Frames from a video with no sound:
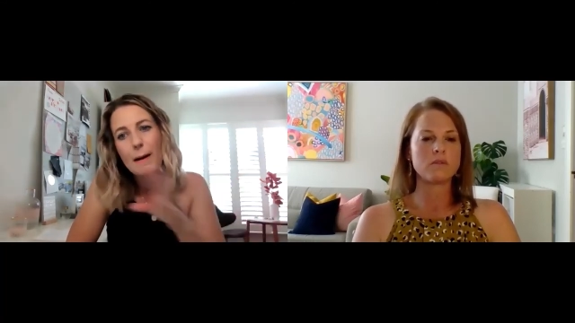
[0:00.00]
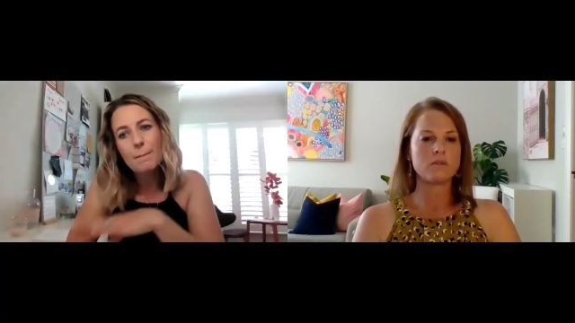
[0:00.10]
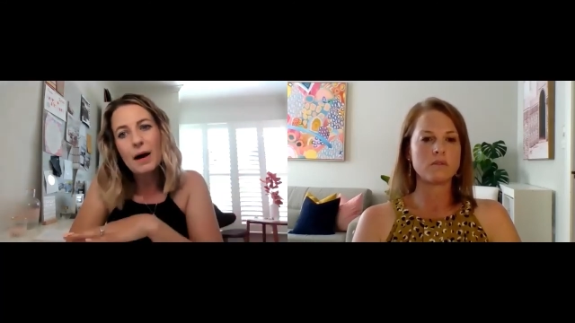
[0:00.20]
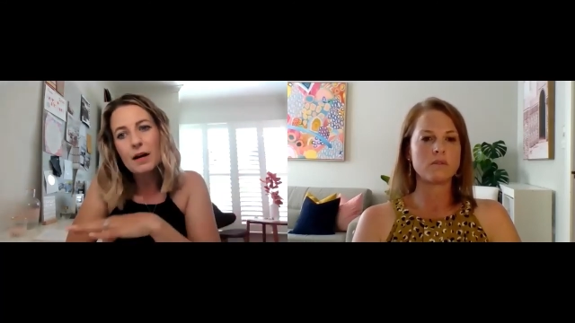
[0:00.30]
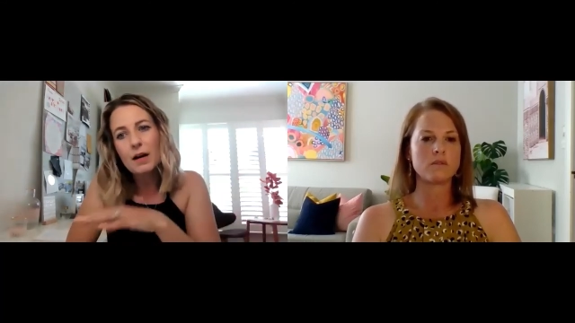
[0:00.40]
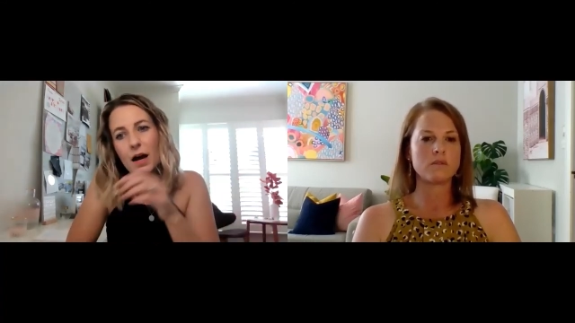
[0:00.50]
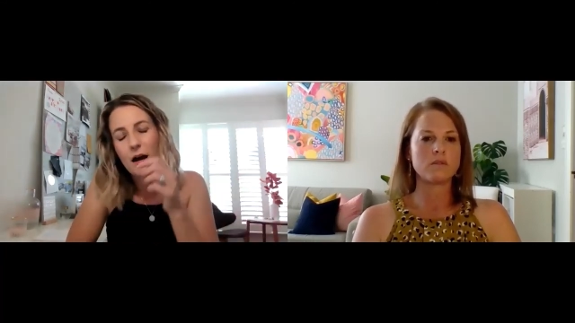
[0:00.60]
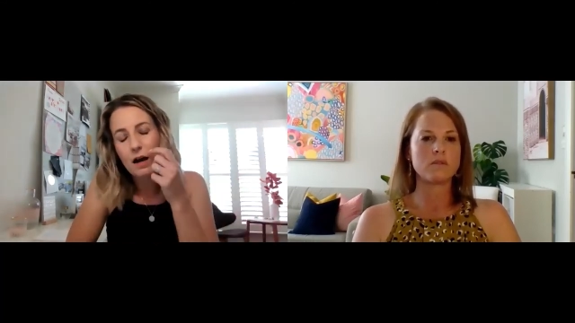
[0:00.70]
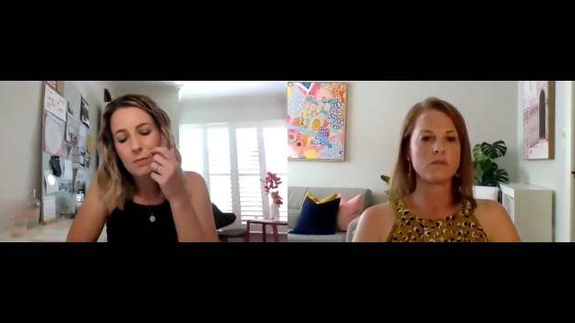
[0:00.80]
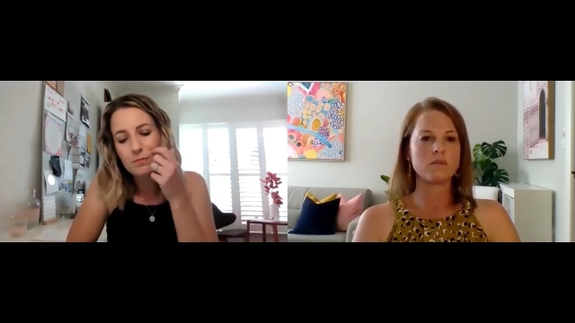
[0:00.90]
Speaker 1: but
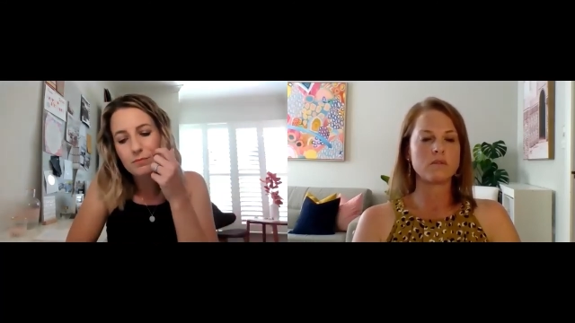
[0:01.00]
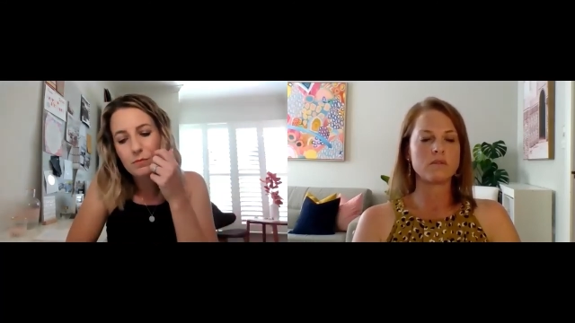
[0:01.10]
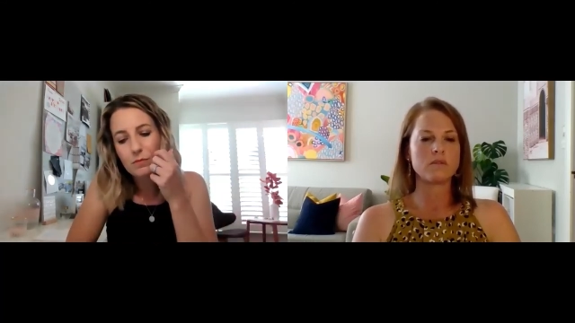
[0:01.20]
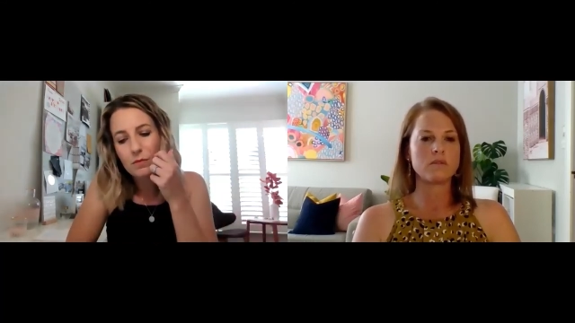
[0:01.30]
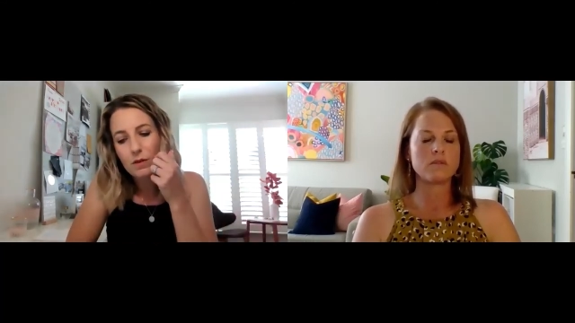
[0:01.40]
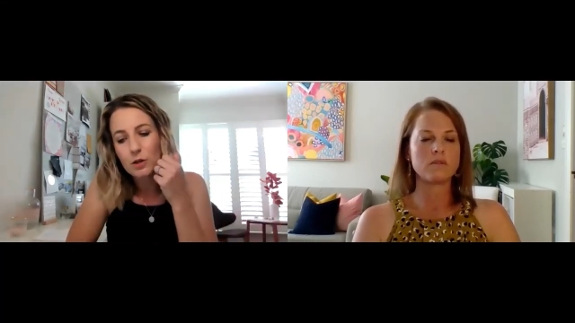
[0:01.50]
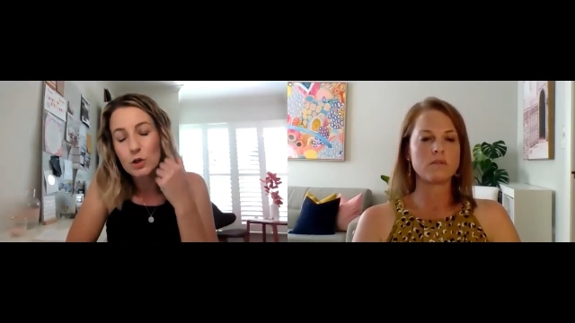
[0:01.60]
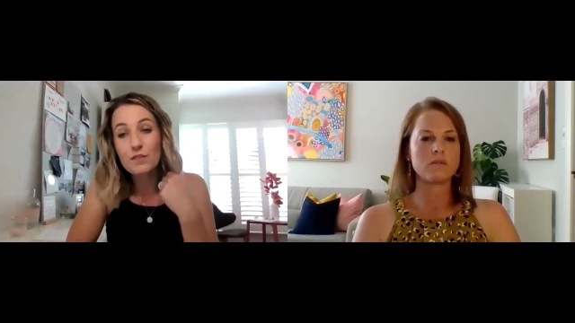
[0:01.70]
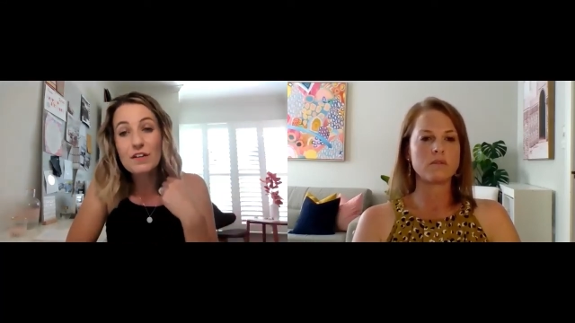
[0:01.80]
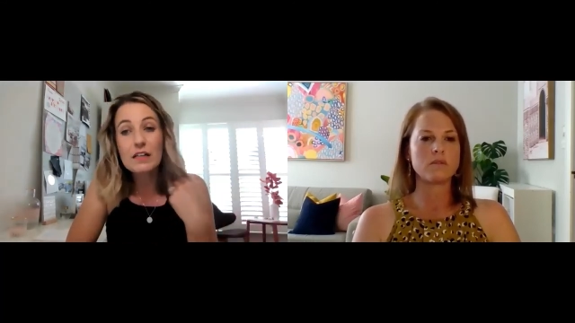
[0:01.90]
um, you know,
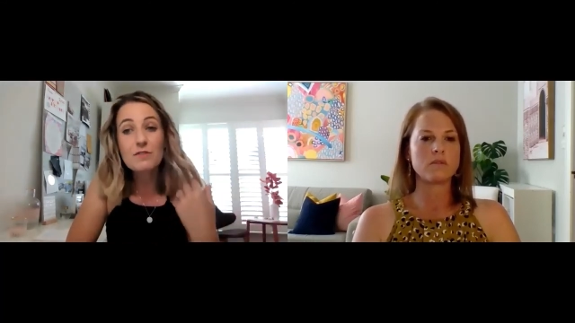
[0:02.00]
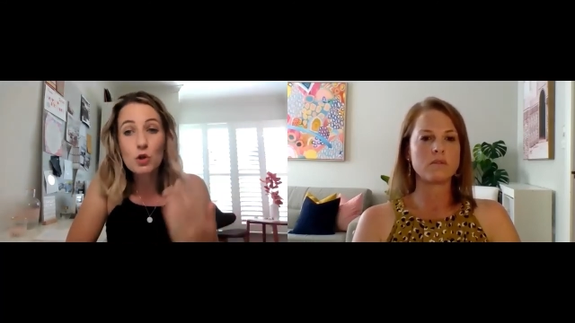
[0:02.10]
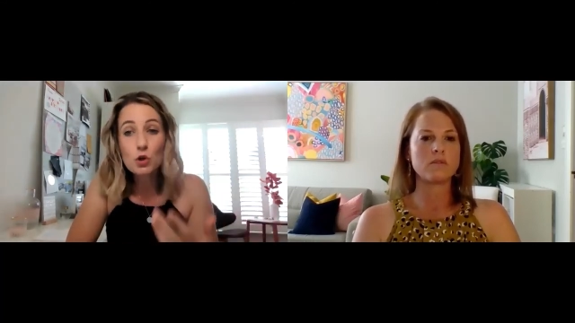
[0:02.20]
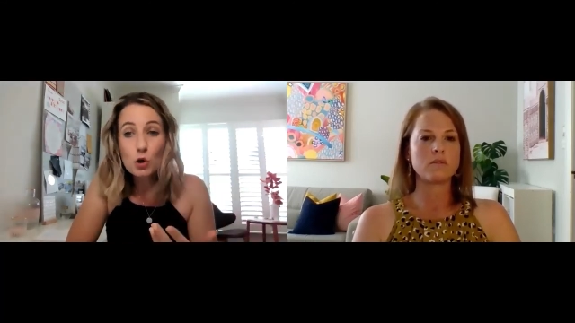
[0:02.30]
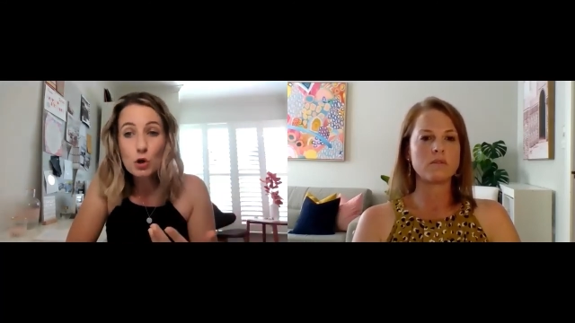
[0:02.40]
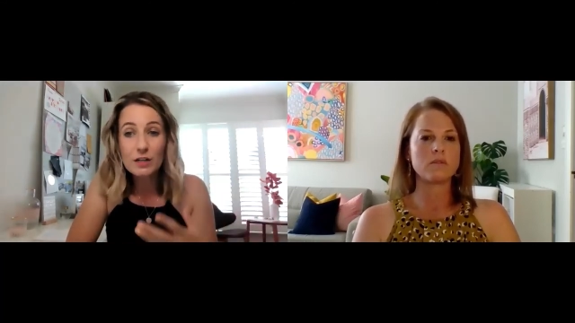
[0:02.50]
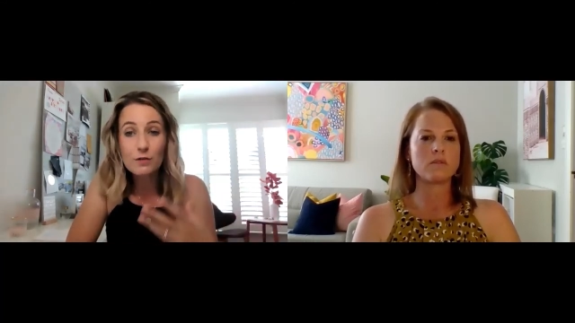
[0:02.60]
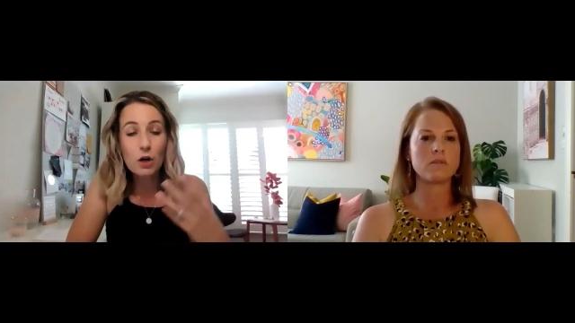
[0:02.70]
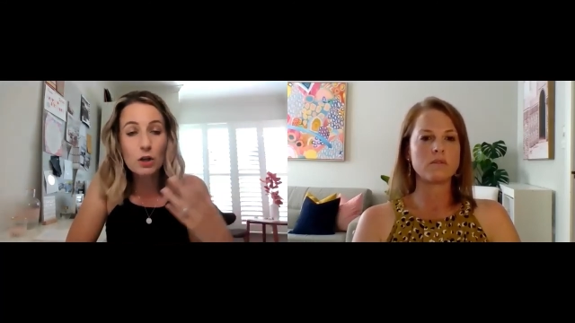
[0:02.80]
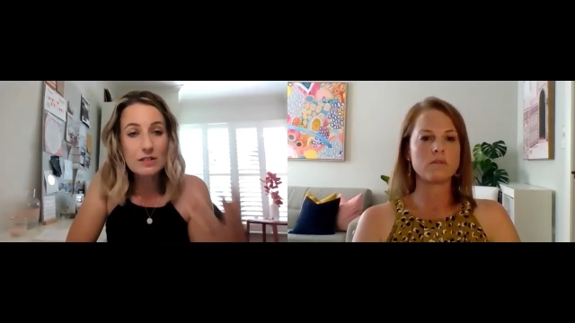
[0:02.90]
if you love to cook and you've
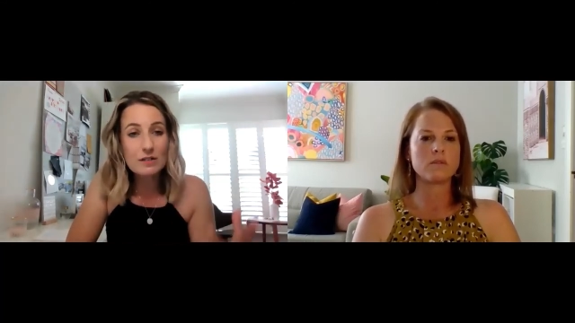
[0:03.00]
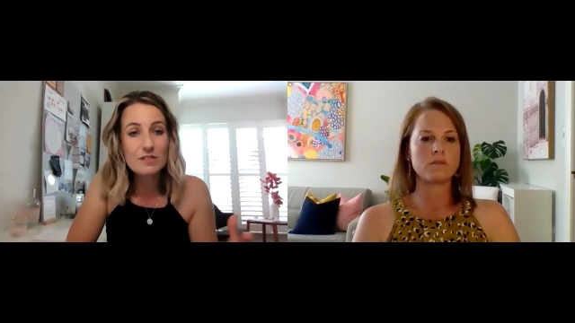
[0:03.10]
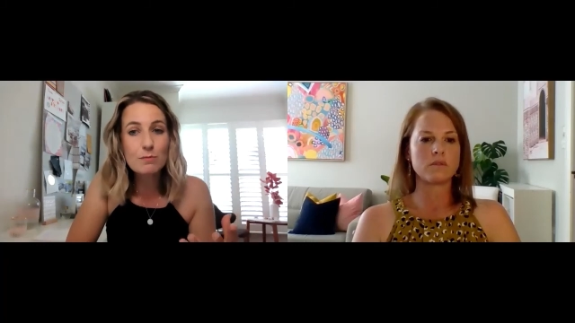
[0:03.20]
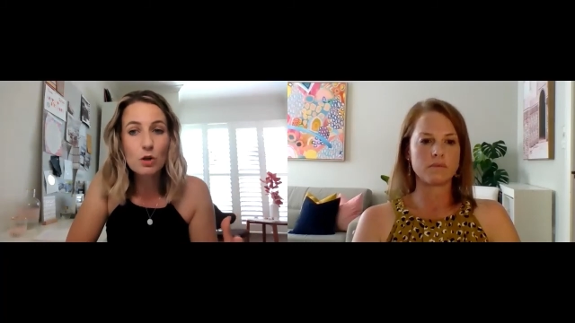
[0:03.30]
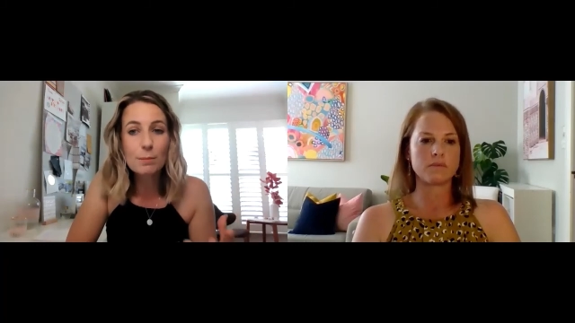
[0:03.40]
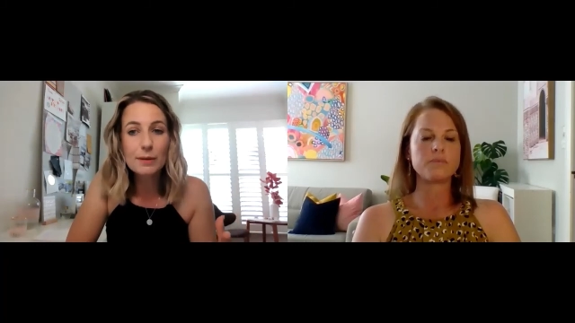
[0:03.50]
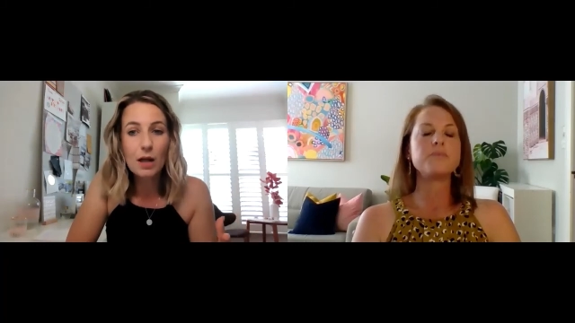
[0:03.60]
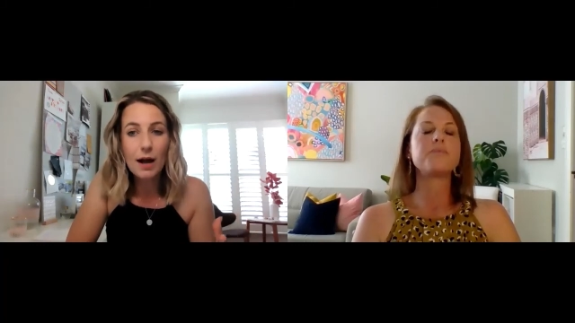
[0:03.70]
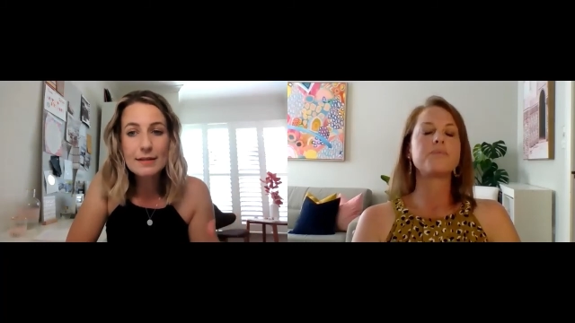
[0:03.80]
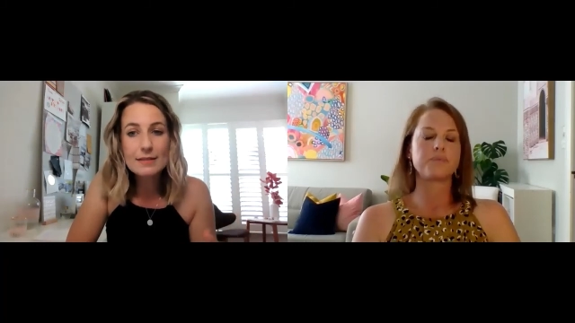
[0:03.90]
got lots of small
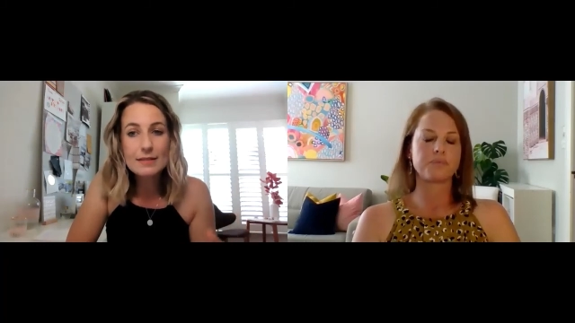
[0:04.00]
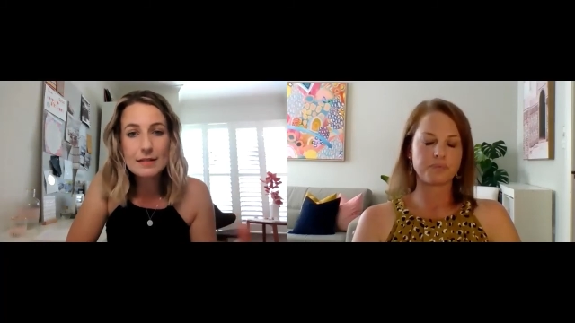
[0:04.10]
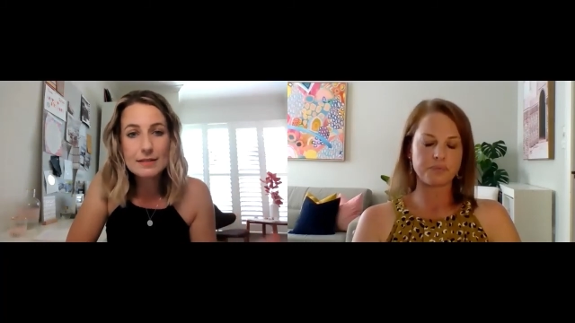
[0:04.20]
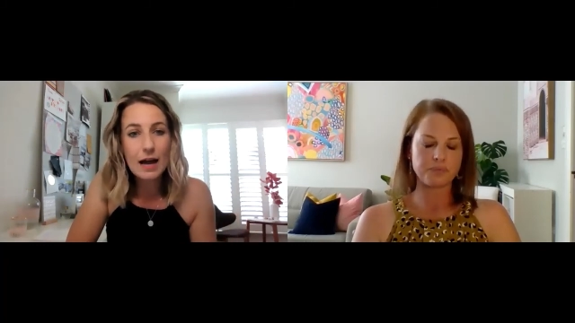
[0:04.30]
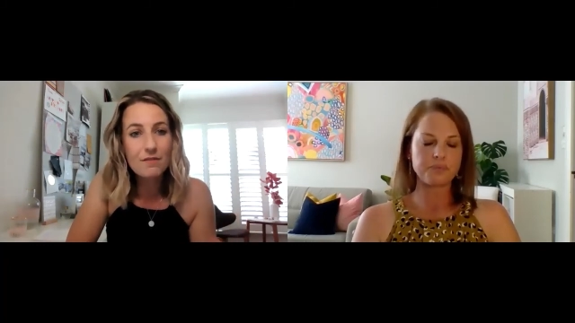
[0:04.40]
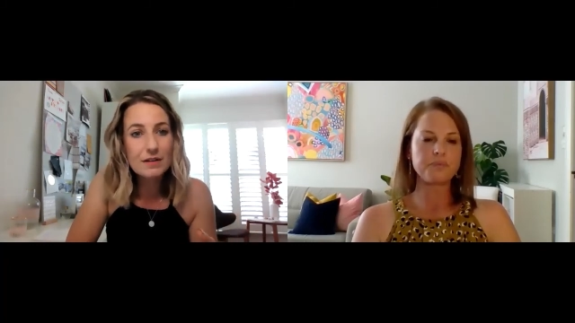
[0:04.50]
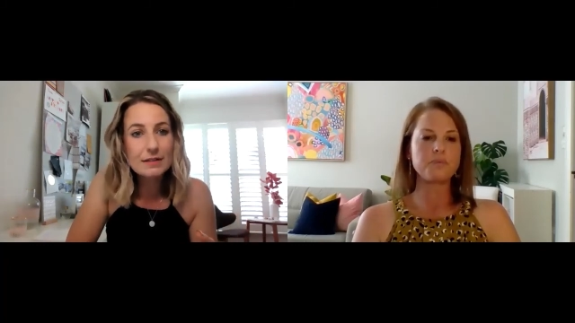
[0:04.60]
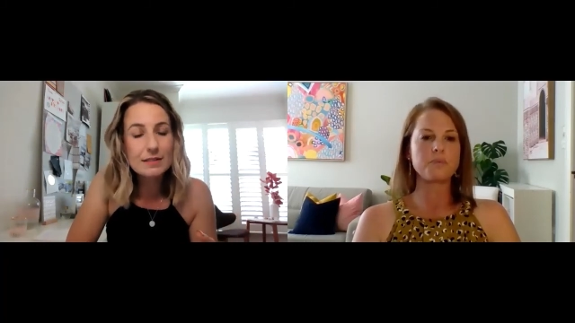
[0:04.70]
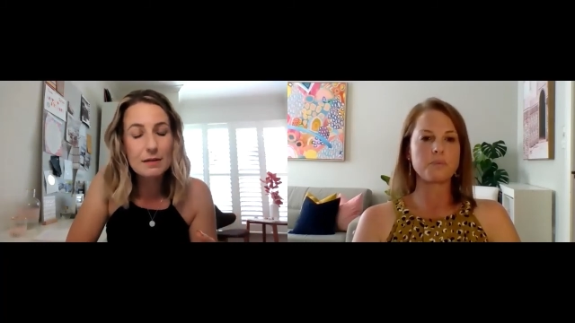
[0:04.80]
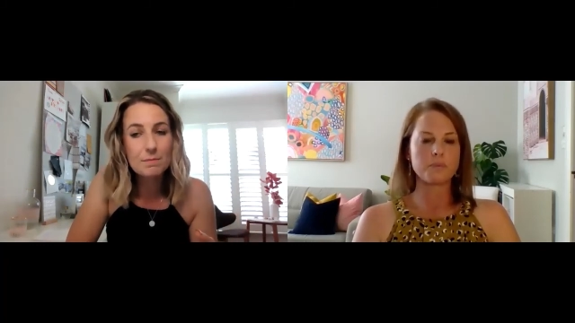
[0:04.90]
appliances, having
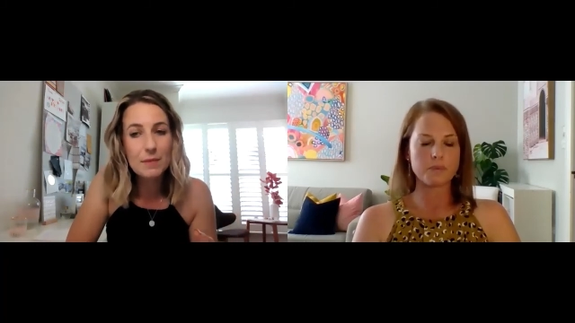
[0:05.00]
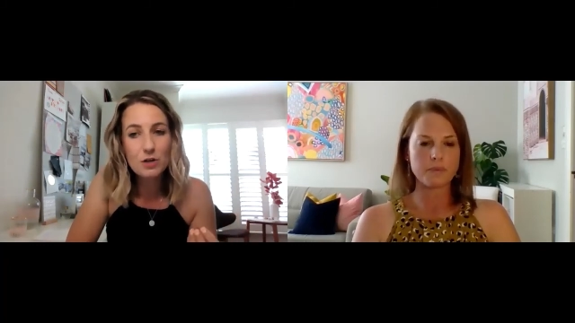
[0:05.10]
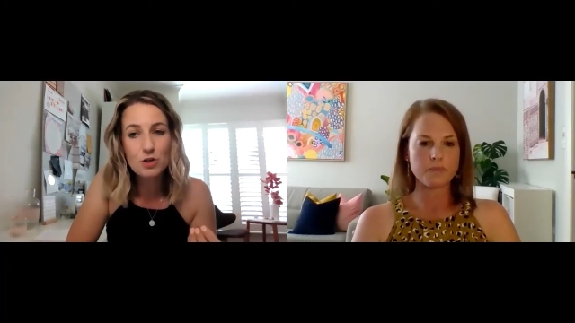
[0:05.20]
some extra